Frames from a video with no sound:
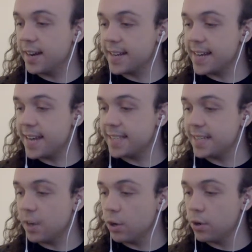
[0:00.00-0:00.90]

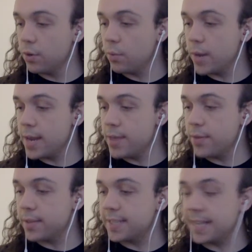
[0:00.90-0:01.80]
getting on
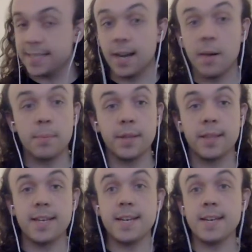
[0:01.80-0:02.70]
with setting up
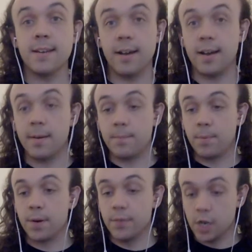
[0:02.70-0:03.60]
the
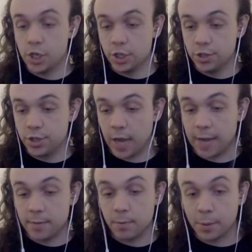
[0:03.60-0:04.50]
conversions
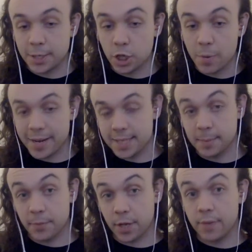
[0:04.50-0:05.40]
and probably doing
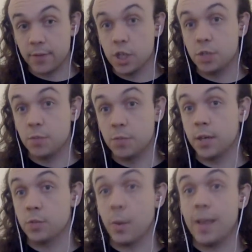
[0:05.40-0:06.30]
some of the conversion work
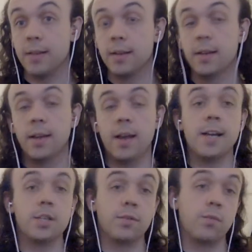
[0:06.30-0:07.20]
as well.
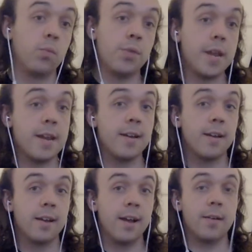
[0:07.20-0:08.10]
Sort of the
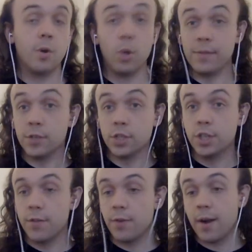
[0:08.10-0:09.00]
all I've done
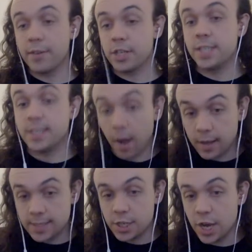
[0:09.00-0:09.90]
so far. I haven't actually
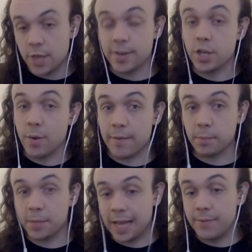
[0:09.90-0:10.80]
started yet, though I do have a
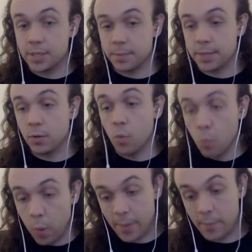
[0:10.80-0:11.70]
plan for something
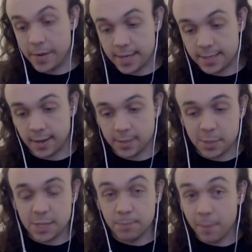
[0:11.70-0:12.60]
when we get started,
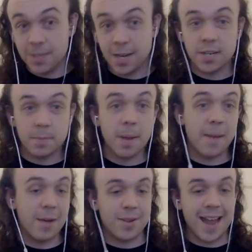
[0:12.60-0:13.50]
which is probably going to be
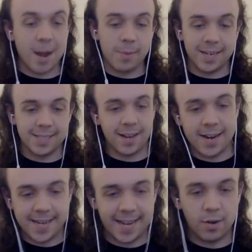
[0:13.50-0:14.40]
about now, because
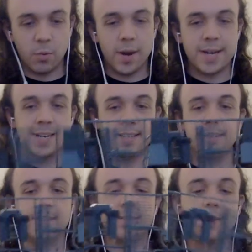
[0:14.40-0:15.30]
I cannot wait to get
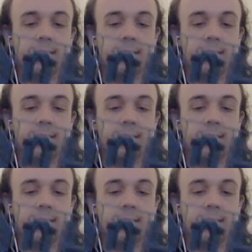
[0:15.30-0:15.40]
started.